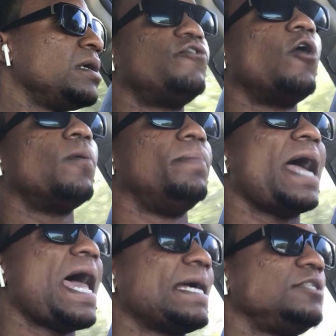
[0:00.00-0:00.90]
fall
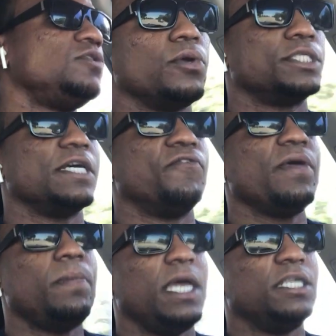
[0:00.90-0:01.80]
back to your self
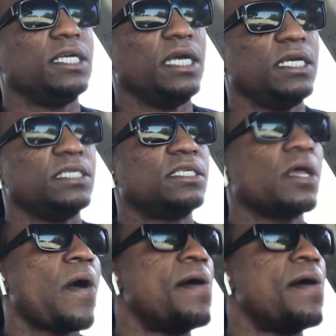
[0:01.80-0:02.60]
image is